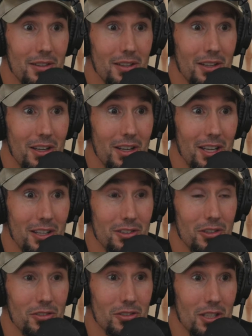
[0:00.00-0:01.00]
And
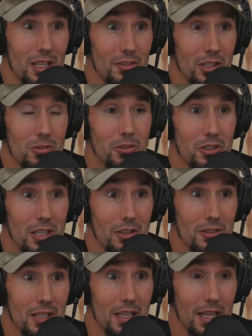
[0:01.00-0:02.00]
it's interesting to
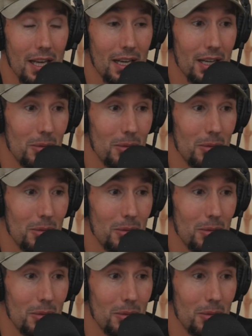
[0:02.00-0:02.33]
see that.